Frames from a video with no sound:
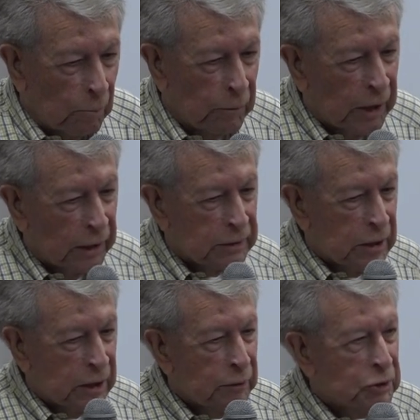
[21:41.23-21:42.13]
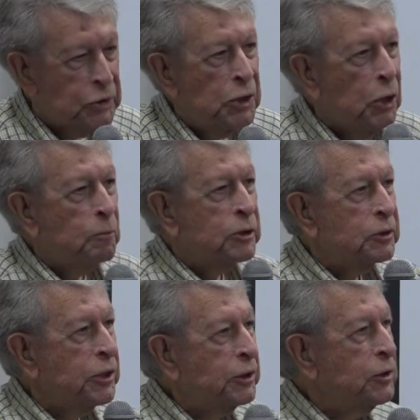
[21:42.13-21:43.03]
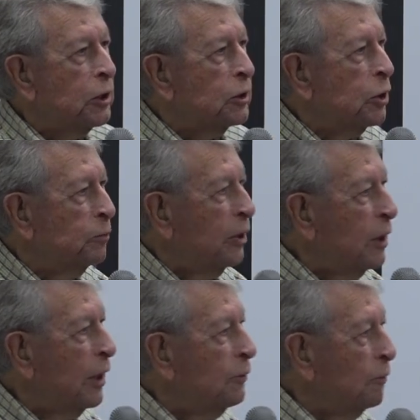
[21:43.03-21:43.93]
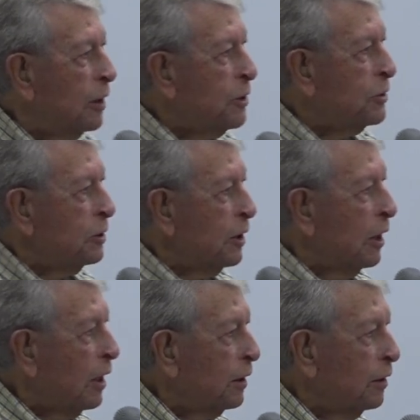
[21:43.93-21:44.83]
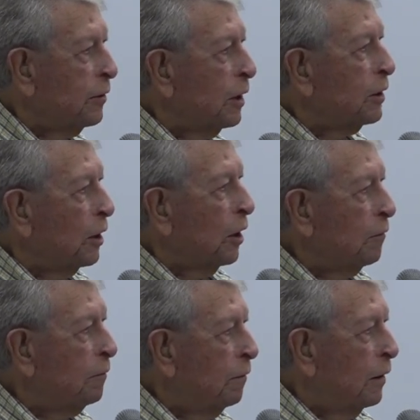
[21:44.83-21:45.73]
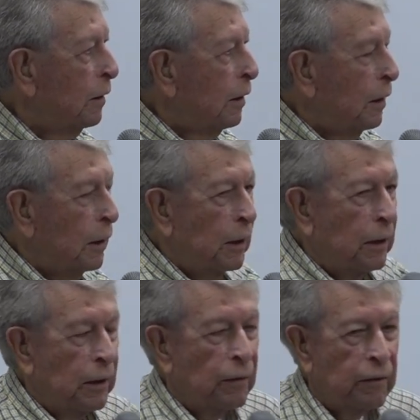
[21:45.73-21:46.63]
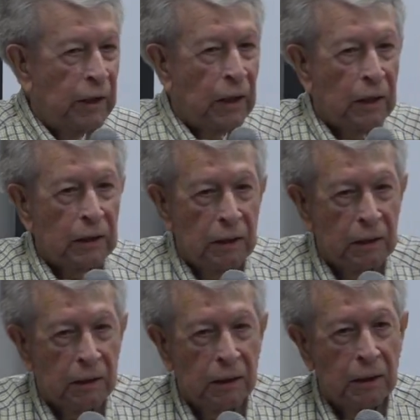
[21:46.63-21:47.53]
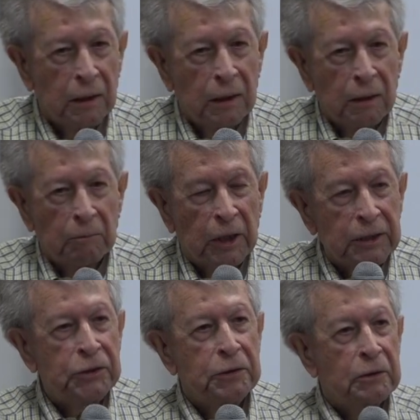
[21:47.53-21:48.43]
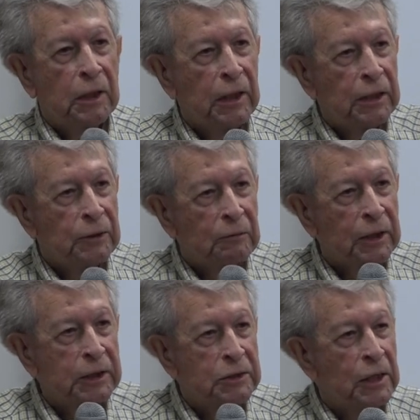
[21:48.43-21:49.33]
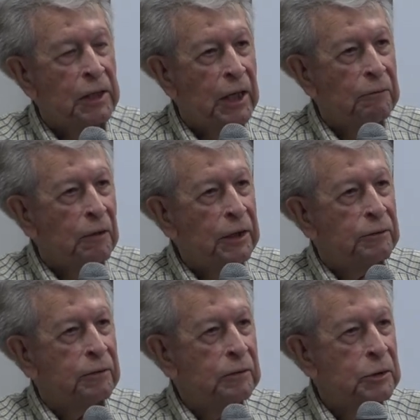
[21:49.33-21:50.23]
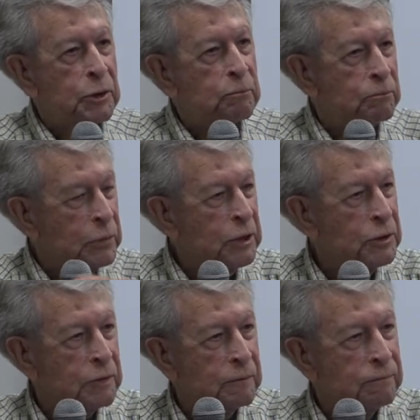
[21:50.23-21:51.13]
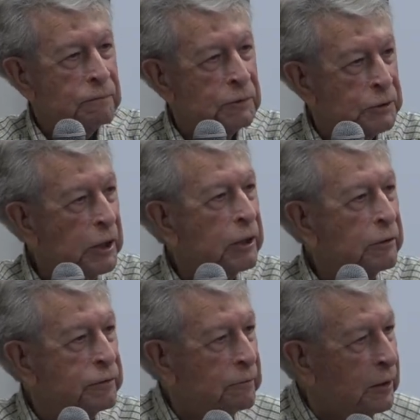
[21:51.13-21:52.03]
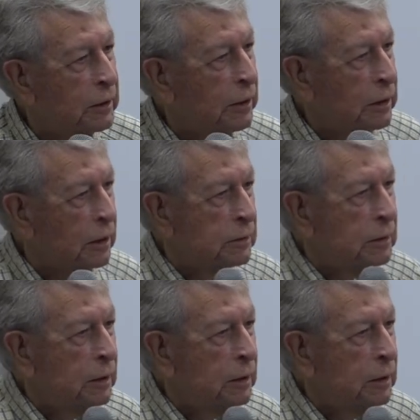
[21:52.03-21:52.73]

but it, there was no particular compelling reason that I could think of that Moncure had to run his line right through this piece of geography right here.